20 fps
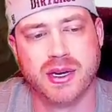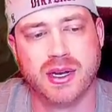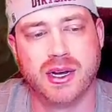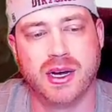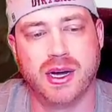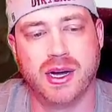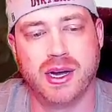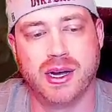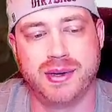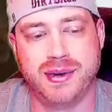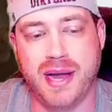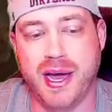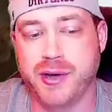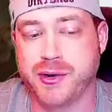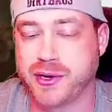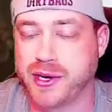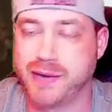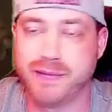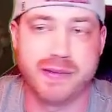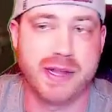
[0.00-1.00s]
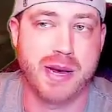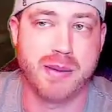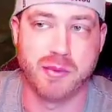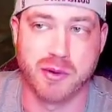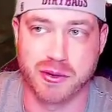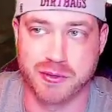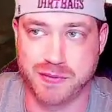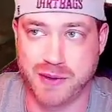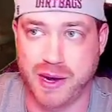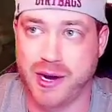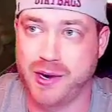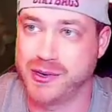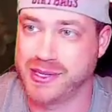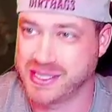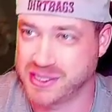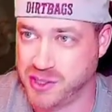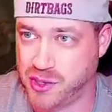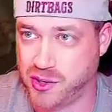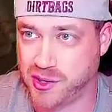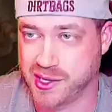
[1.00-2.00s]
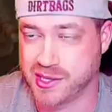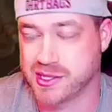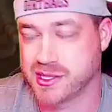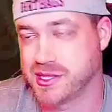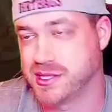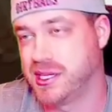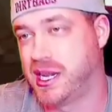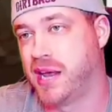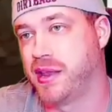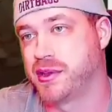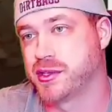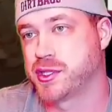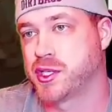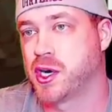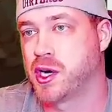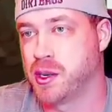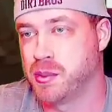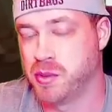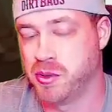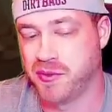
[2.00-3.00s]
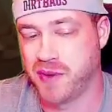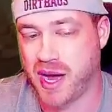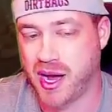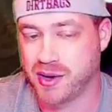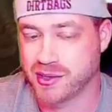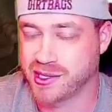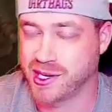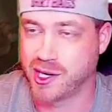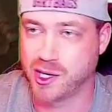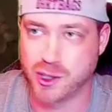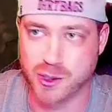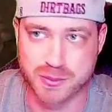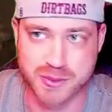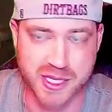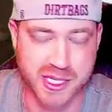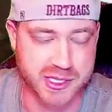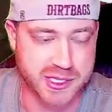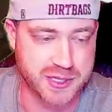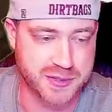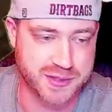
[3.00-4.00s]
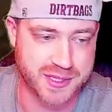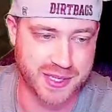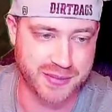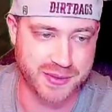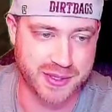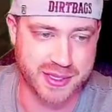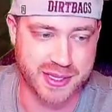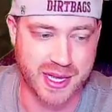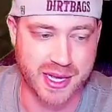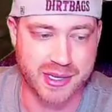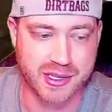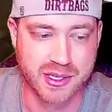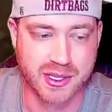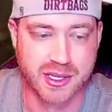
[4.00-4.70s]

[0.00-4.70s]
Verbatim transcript: Uh, now you're going to have a lot more firing targets because now they're starting to move out, get on objectives, stuff like that.